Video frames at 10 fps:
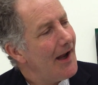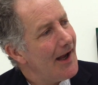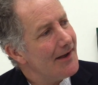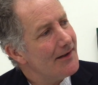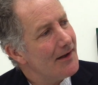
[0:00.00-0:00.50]

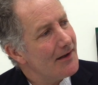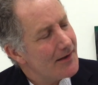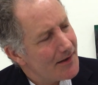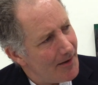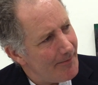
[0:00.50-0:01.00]
And
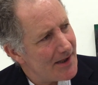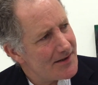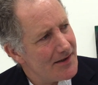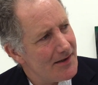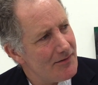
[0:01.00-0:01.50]
going back
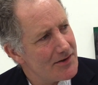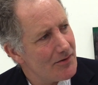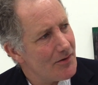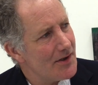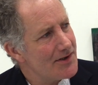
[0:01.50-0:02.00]
to the
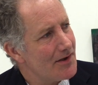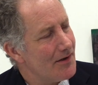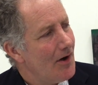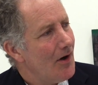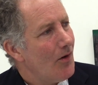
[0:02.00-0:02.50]
original
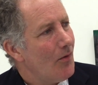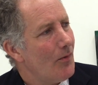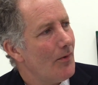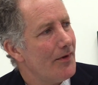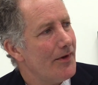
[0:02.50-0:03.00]
question,
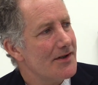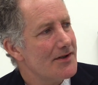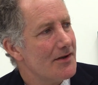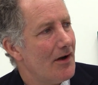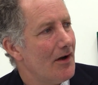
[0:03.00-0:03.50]

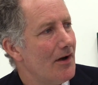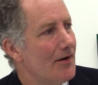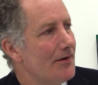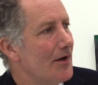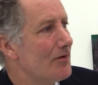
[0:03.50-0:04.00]
this
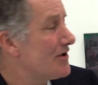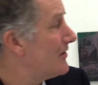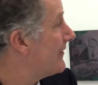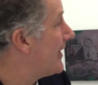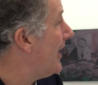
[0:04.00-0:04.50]
notion
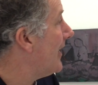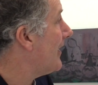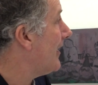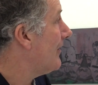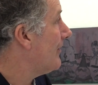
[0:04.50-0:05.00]
of
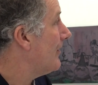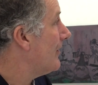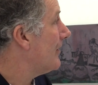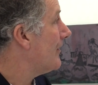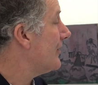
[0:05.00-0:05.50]
colour,
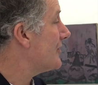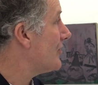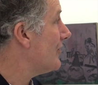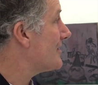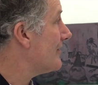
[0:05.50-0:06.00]
the
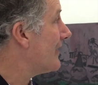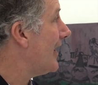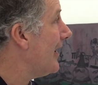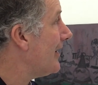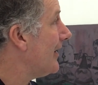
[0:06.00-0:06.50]
choice of
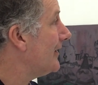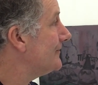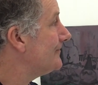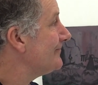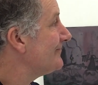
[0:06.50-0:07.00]
colour.
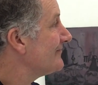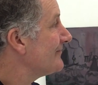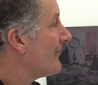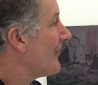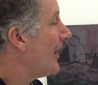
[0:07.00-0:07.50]

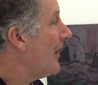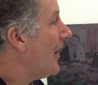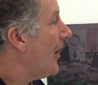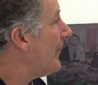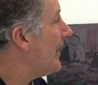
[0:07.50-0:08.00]

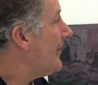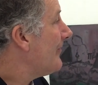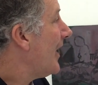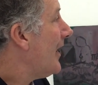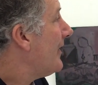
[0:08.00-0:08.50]
I mean,
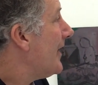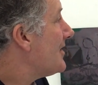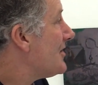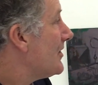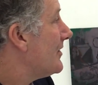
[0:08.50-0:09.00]

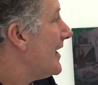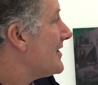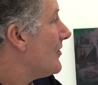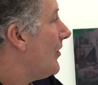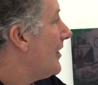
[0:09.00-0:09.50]
there's
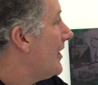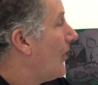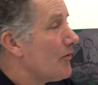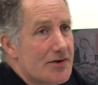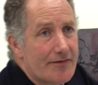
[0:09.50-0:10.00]
not
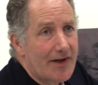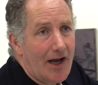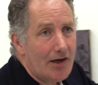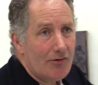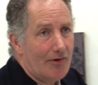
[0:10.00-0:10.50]
loads of
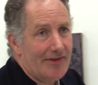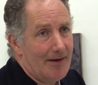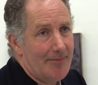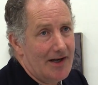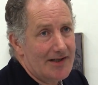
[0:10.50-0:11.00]
colour on
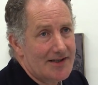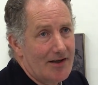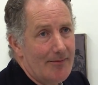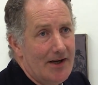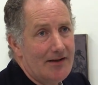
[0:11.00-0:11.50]
that painting.
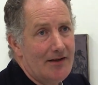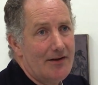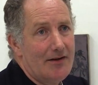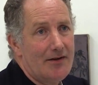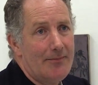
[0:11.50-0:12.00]
I mean,
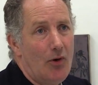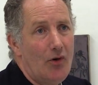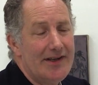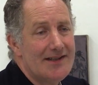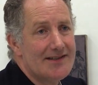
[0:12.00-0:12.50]
the
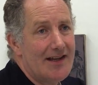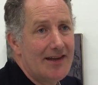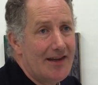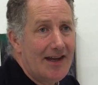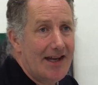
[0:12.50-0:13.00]
point is
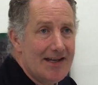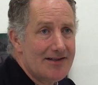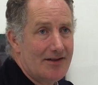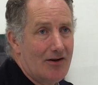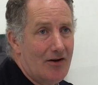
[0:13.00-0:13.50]
that there
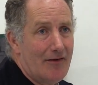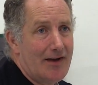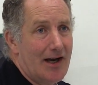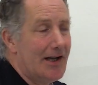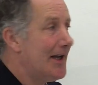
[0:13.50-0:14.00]
isn't a lot of colour.